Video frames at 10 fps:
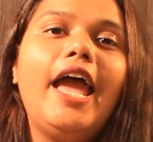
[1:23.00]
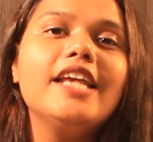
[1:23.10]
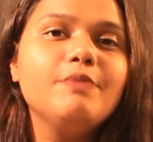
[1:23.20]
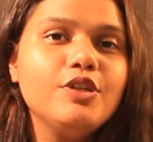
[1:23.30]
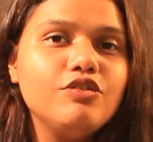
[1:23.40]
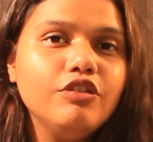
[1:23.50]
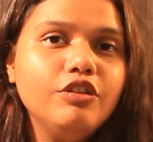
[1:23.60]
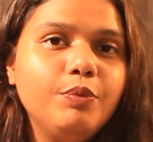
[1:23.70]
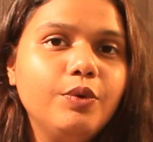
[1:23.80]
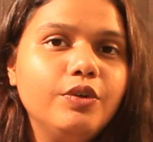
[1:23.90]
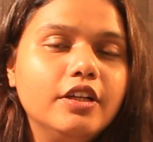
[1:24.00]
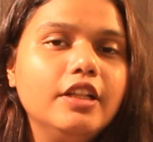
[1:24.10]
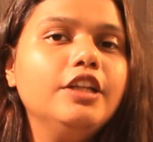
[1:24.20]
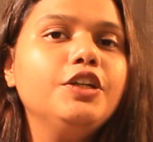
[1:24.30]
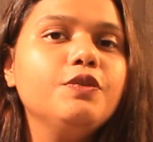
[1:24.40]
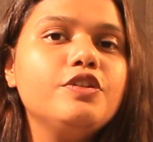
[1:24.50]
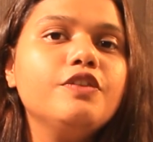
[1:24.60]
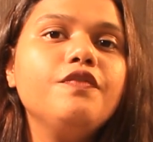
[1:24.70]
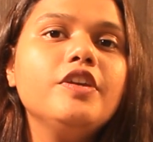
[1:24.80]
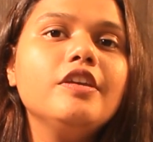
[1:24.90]
As mentioned on the portal, the
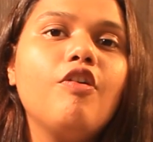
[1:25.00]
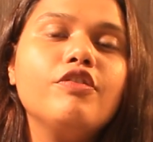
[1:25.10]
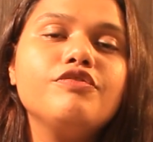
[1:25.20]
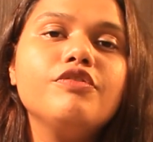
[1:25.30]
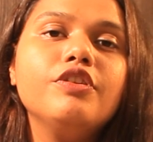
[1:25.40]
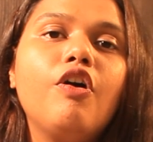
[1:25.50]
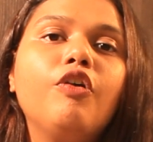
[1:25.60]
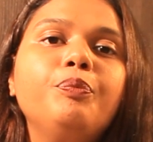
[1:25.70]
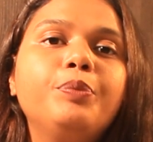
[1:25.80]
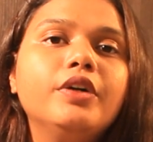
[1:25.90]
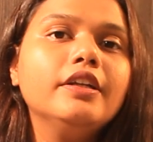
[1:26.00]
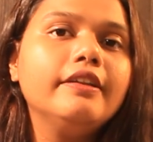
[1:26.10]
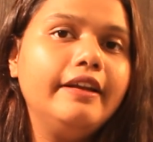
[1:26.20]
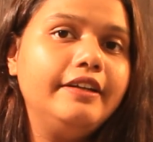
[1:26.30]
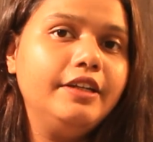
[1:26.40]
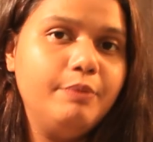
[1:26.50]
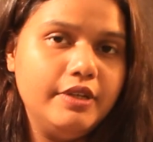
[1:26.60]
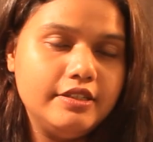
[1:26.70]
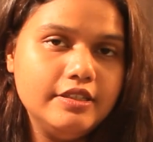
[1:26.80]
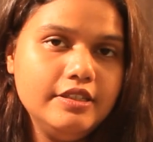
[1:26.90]
tuition fee costs you around per credit
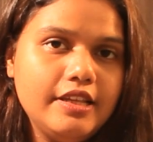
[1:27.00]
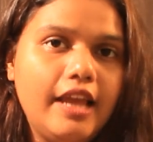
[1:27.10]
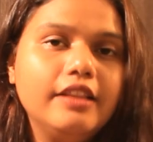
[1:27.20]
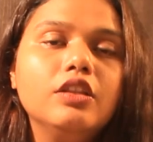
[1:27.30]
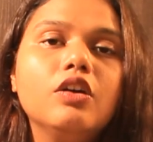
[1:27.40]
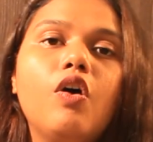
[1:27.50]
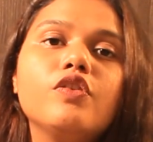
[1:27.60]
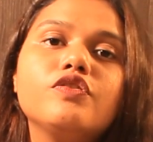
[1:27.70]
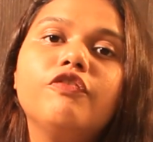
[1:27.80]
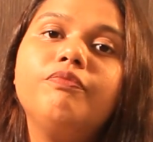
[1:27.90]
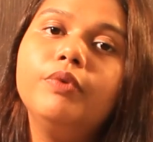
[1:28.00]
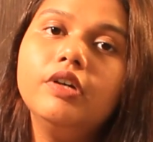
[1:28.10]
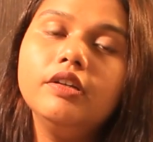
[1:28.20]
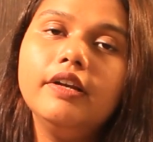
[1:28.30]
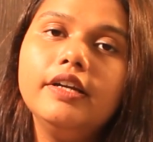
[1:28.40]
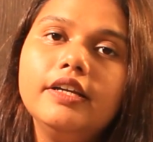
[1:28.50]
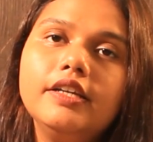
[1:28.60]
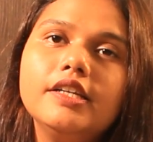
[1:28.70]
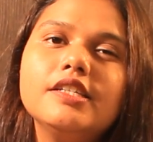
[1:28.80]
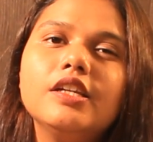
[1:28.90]
basis and the cost of per
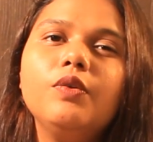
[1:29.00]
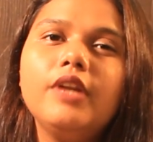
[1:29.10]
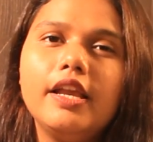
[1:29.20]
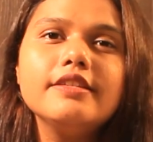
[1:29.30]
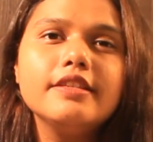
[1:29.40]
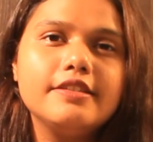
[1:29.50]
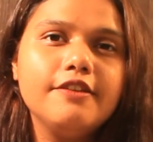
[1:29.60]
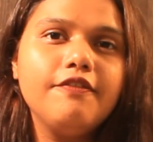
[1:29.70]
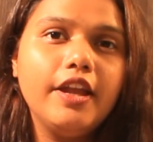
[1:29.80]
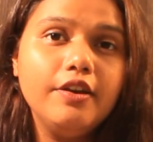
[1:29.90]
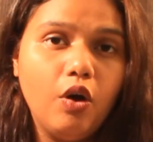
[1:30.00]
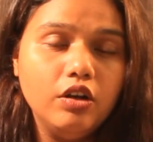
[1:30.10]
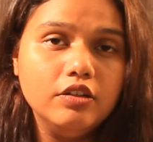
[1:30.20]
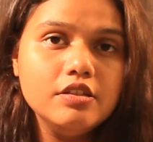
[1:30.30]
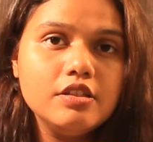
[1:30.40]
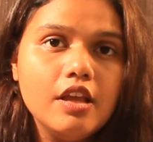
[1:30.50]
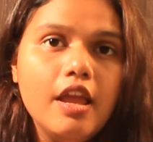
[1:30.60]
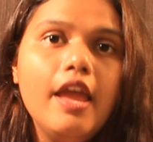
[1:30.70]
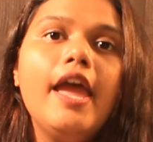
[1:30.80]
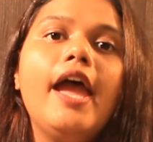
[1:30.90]
credit is around $965
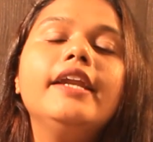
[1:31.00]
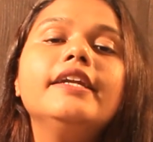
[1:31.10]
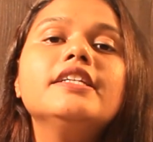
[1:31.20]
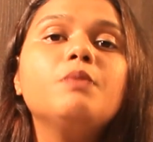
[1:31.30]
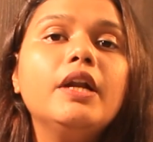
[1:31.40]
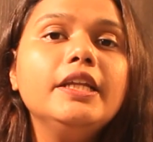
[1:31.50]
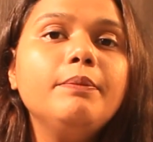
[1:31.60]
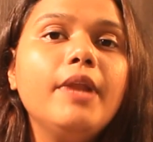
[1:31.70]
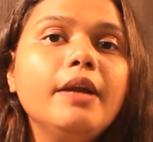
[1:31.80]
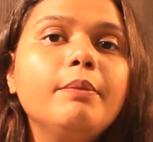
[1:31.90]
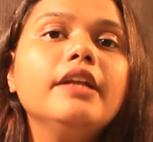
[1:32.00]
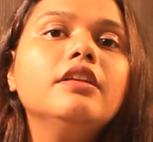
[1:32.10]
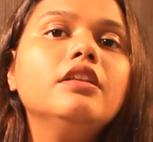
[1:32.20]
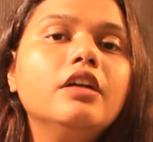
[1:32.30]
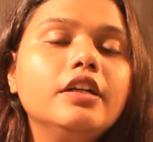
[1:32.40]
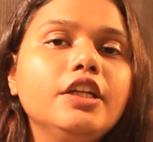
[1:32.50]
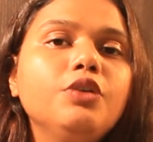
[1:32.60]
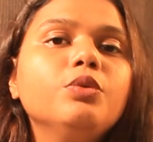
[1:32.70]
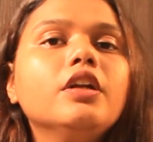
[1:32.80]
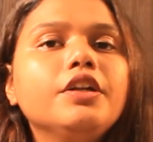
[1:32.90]
and it is multiplied by the 30
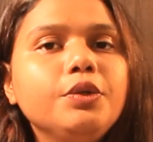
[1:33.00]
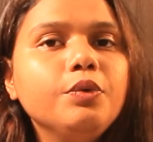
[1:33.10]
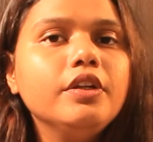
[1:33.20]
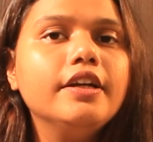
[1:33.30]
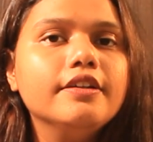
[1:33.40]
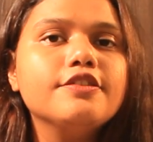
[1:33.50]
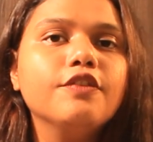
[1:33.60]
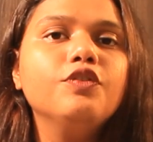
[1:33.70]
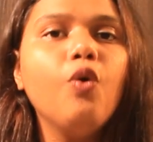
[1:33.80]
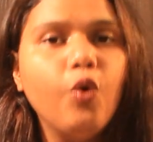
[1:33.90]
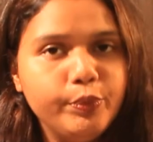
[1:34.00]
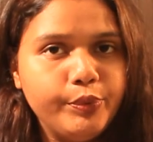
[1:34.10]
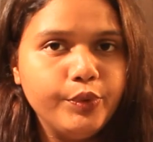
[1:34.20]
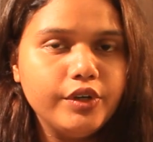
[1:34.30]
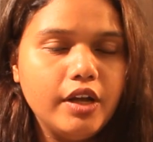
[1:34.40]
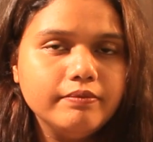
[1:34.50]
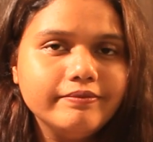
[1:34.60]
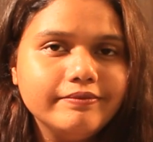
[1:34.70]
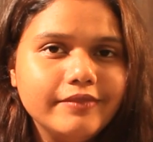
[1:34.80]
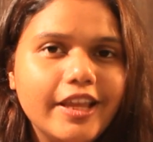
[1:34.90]
to 32 credits of the whole program.
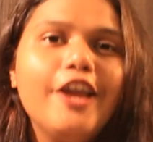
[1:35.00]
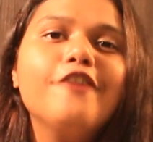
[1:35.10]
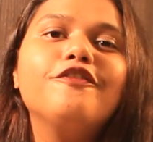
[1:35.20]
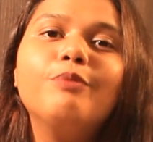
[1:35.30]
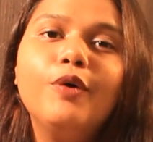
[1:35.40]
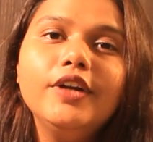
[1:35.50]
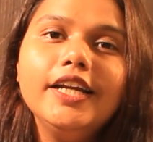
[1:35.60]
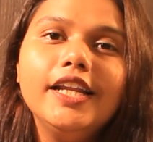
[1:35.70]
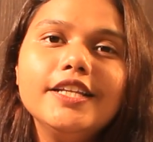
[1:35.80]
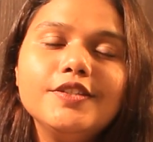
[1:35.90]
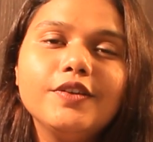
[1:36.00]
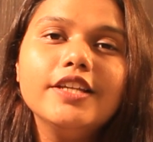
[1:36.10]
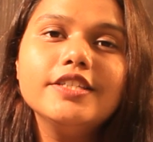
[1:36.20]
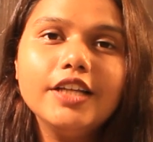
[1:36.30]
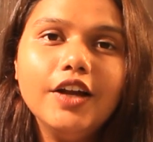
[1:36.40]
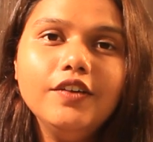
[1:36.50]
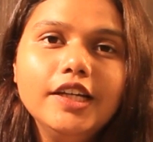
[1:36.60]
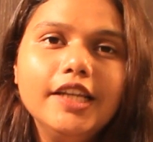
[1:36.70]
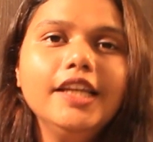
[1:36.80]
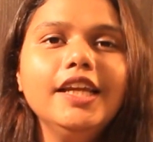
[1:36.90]
For more details, you can check out
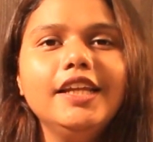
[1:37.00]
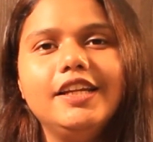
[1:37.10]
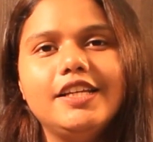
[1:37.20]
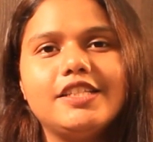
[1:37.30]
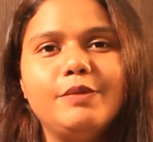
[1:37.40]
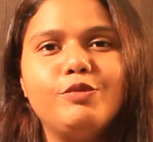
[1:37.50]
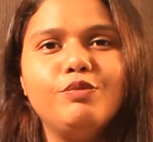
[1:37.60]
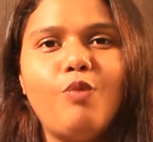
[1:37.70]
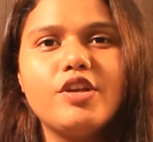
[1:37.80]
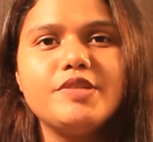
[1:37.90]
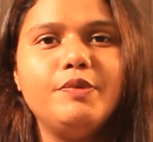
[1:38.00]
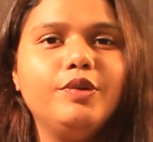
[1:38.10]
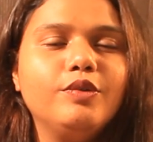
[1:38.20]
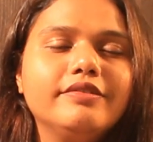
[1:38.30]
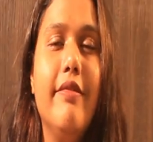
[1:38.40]
the link in the description box below.